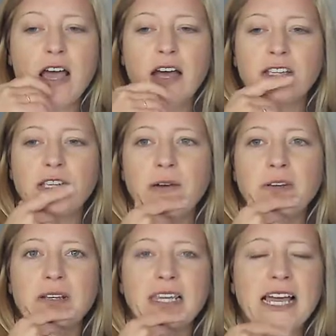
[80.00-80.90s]
So
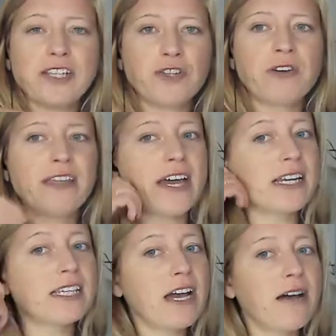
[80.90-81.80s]
let's try
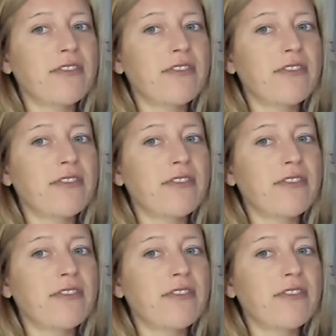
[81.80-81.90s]
that.